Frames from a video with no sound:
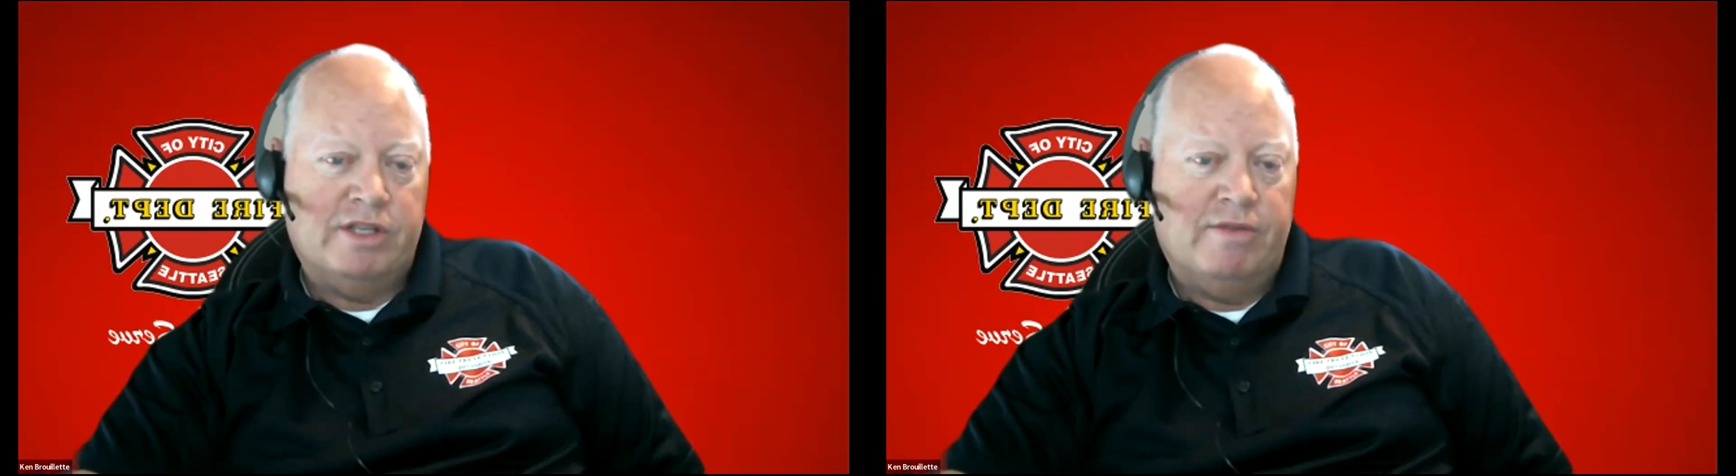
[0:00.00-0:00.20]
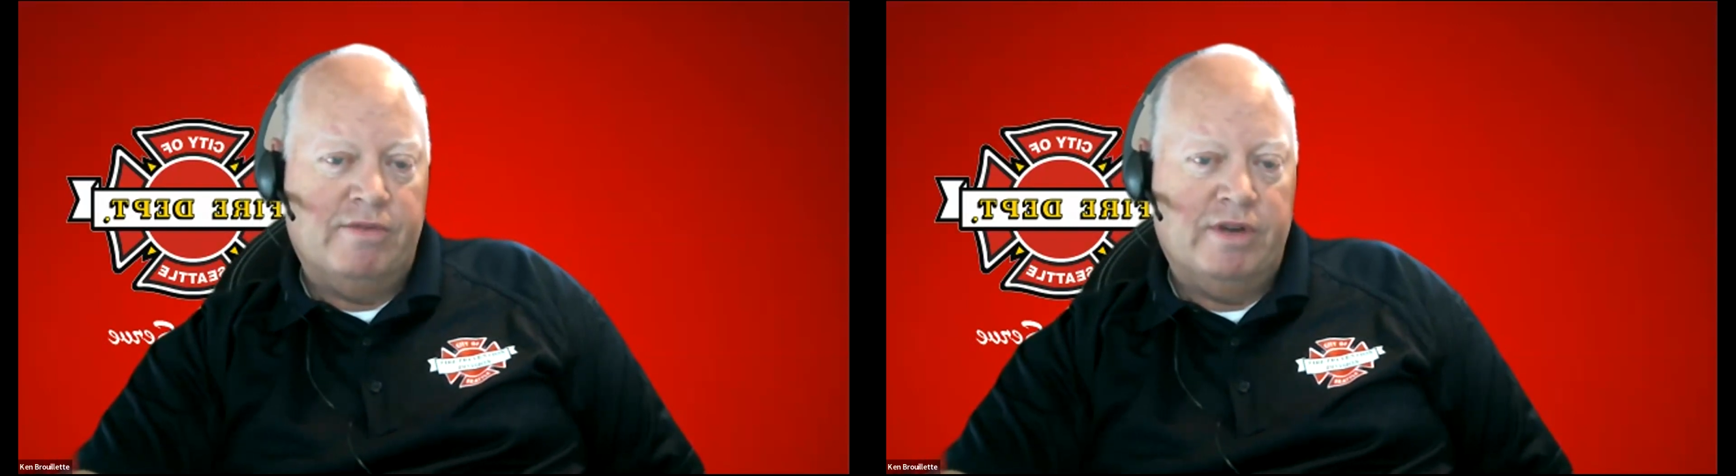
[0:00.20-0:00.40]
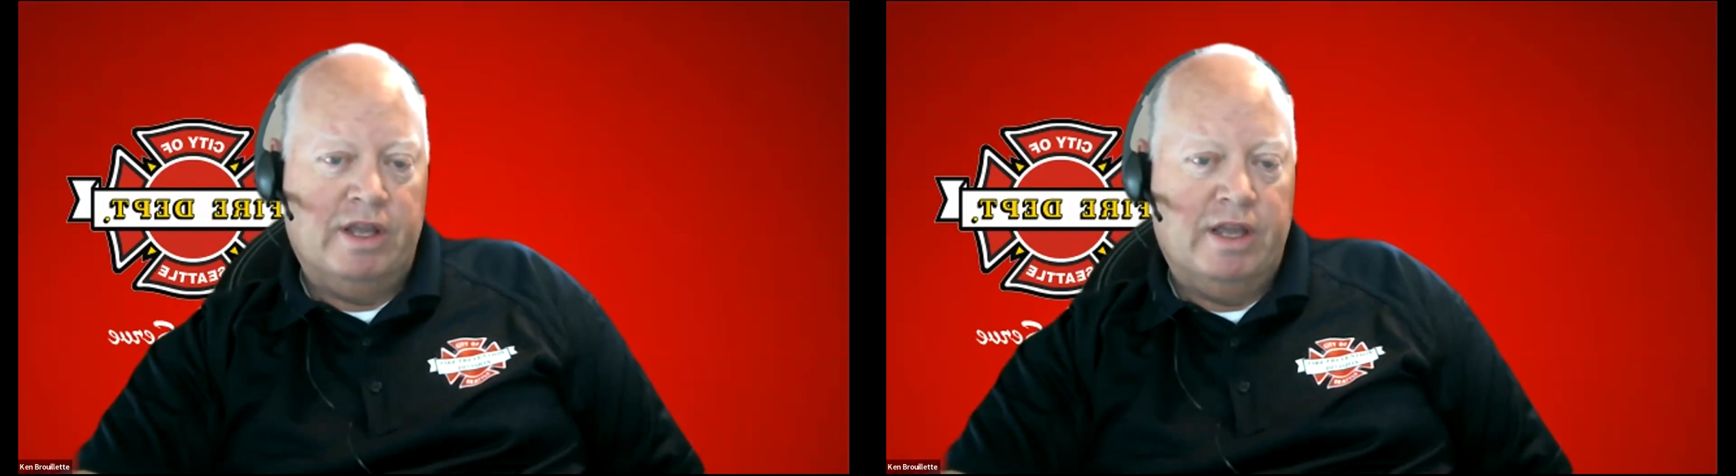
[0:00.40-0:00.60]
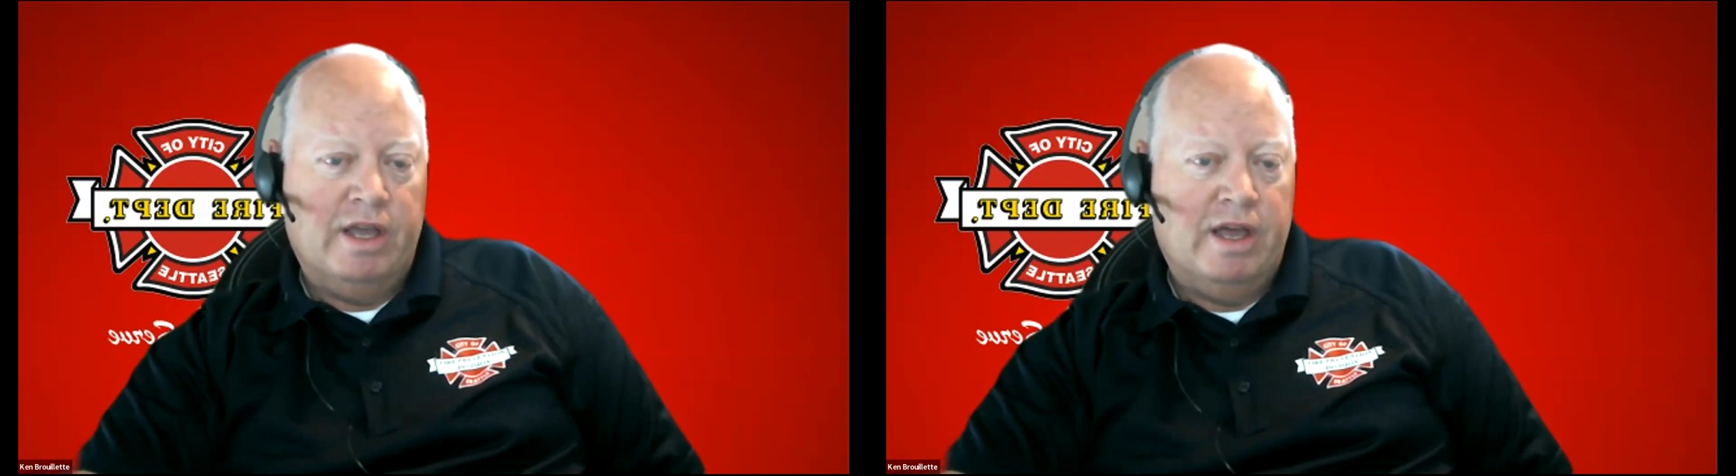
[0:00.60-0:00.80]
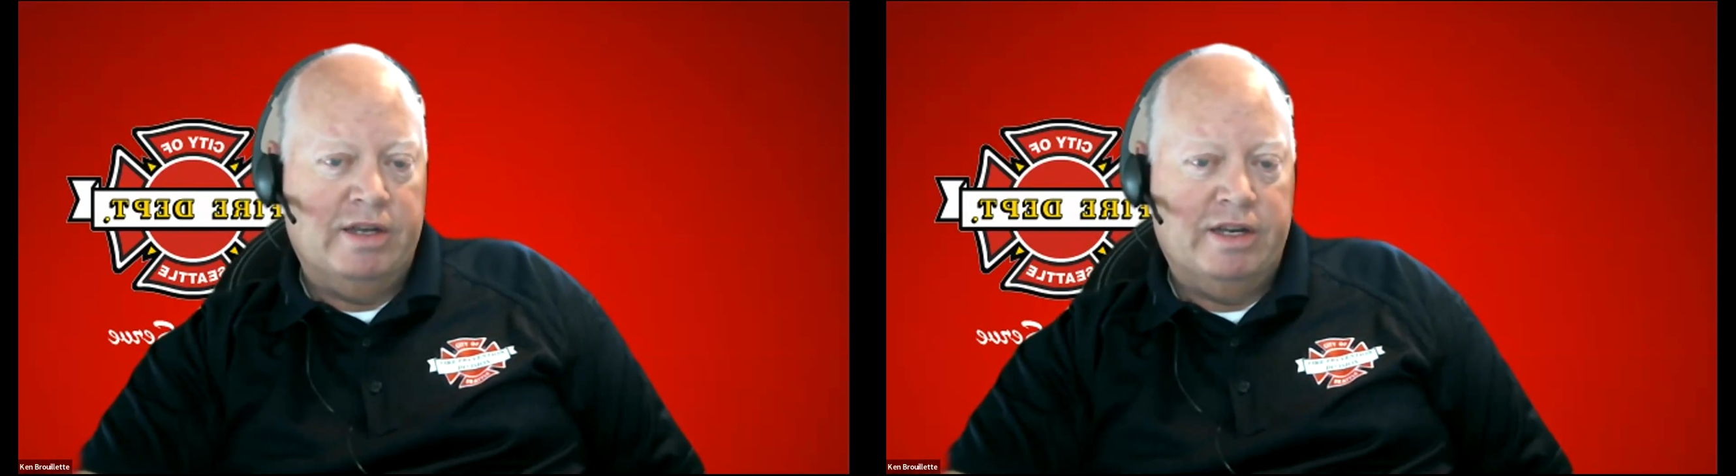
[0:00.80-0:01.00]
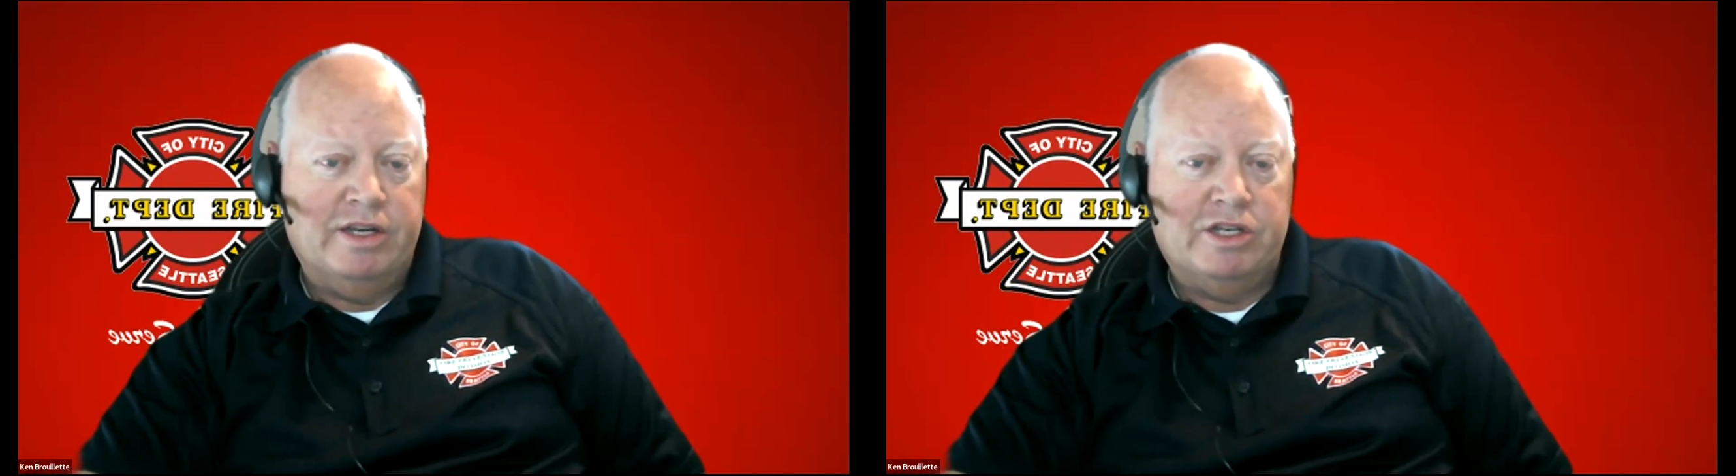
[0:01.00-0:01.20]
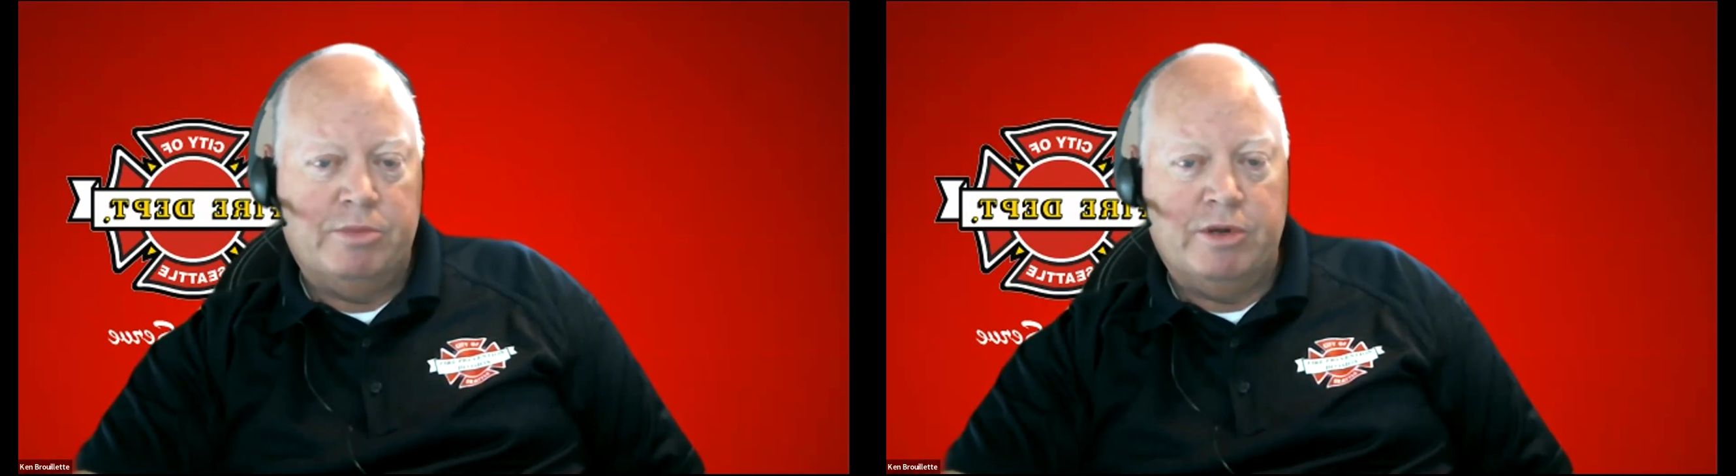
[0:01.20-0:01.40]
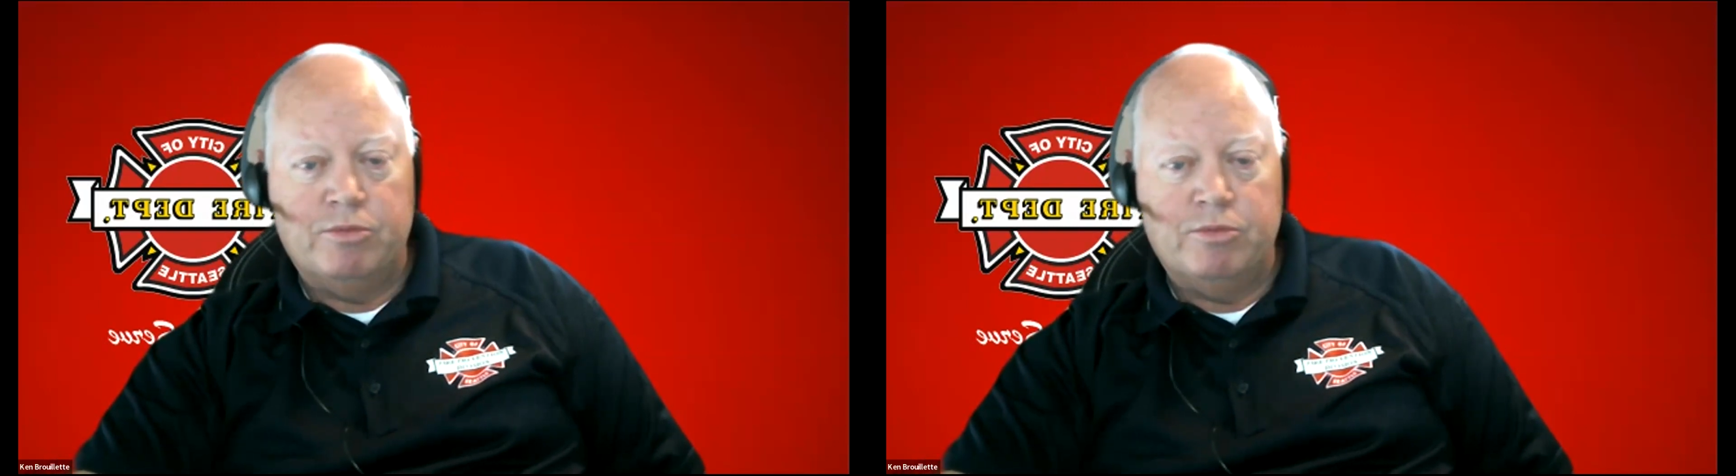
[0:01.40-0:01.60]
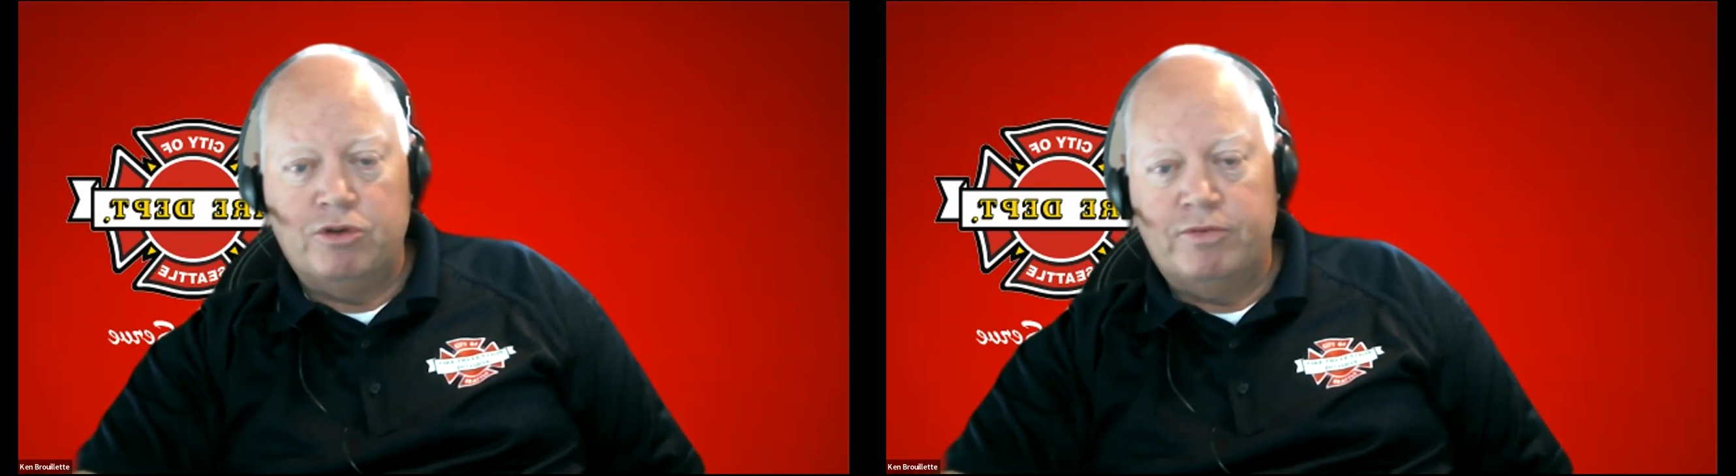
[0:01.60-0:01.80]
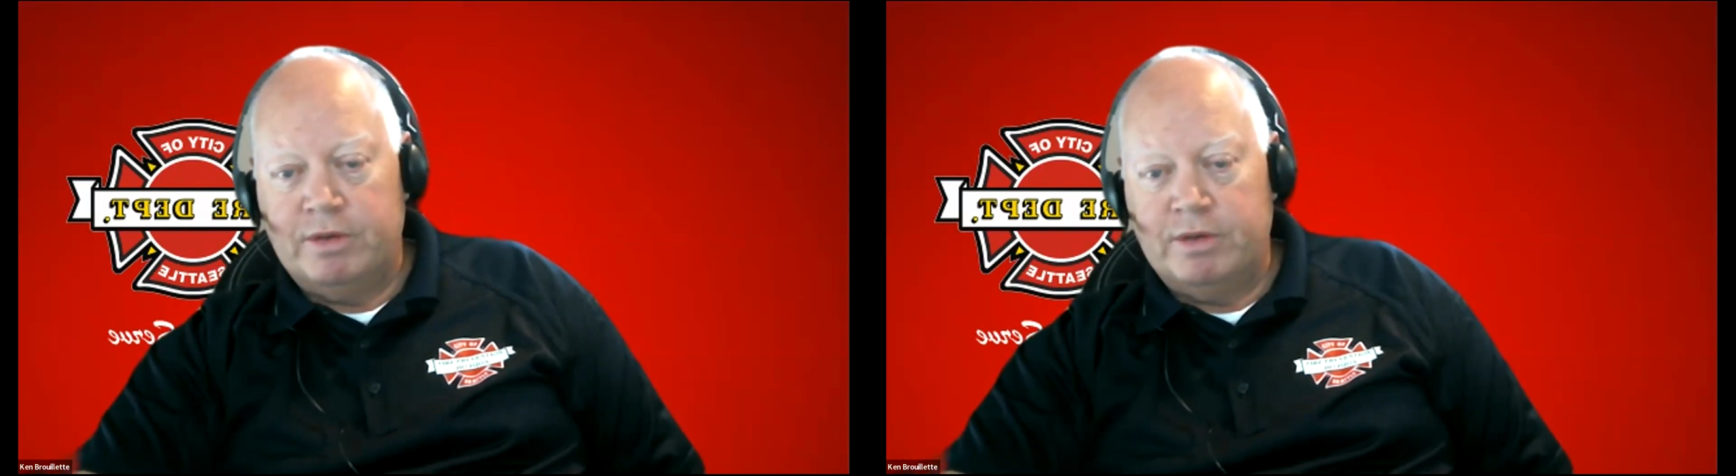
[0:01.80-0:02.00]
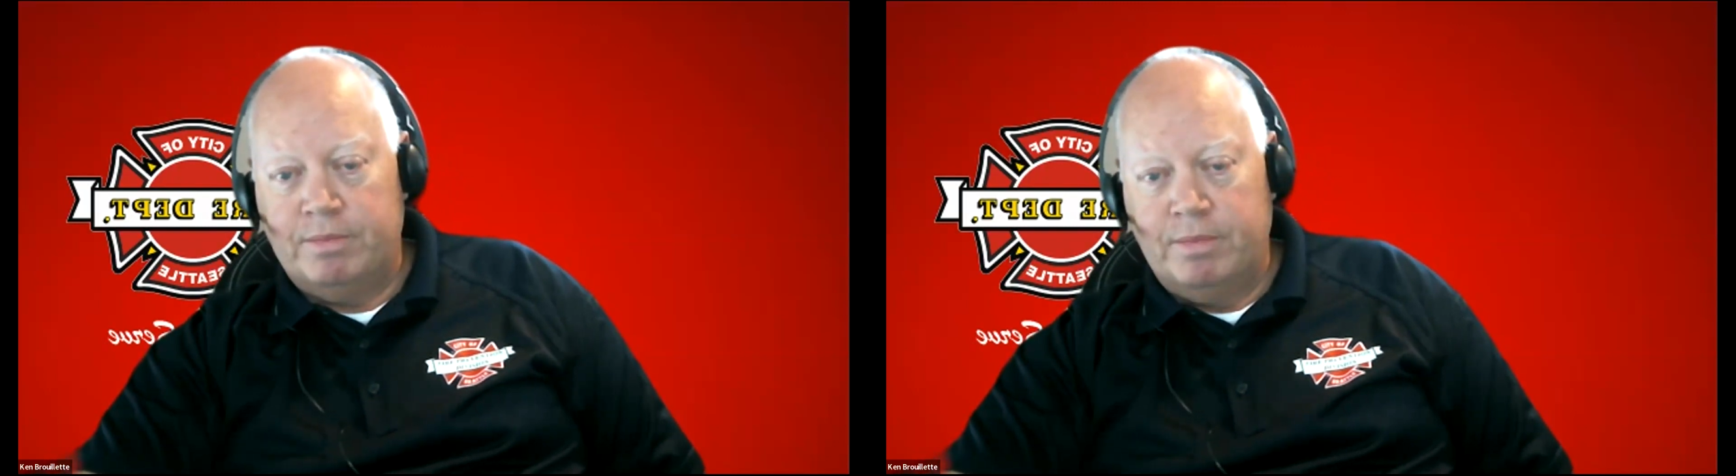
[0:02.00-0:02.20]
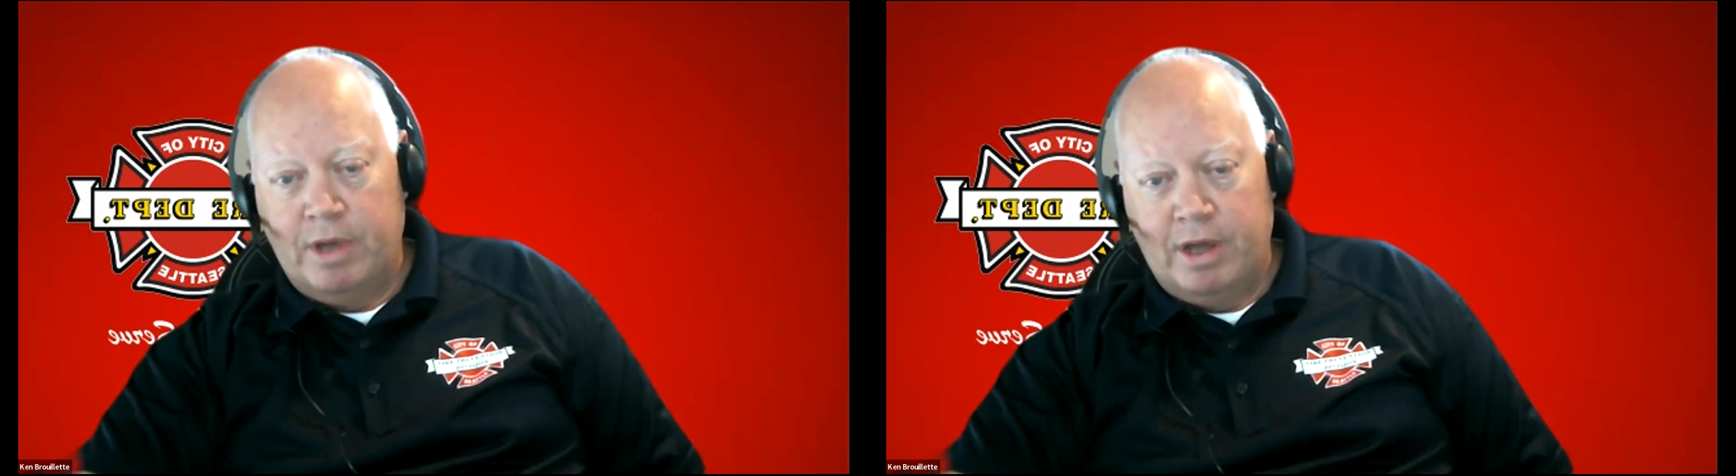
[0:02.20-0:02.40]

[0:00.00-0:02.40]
70 needs to be removed. It